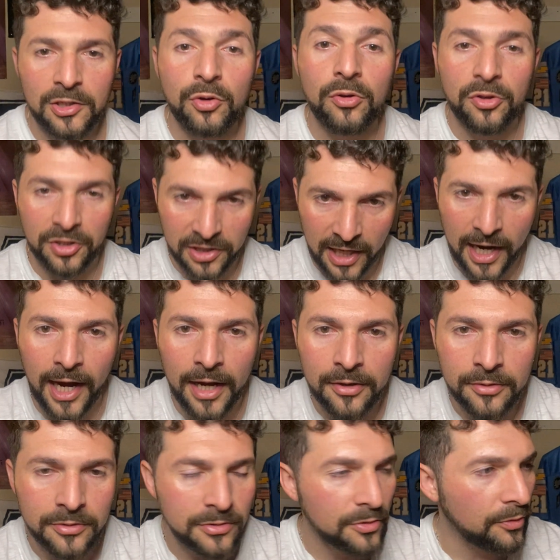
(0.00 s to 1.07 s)

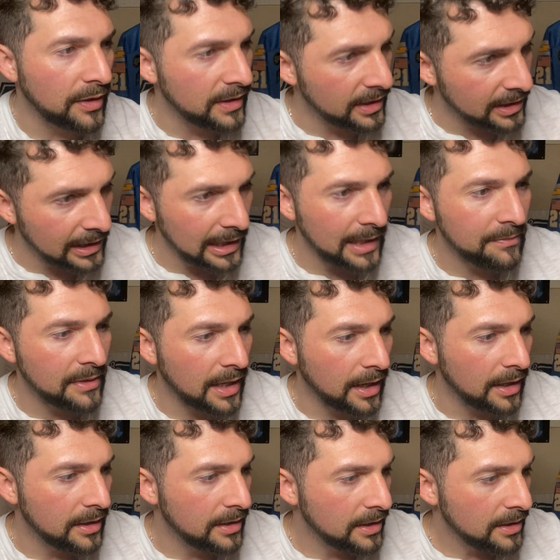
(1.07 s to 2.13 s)
Tejanos, why they claim that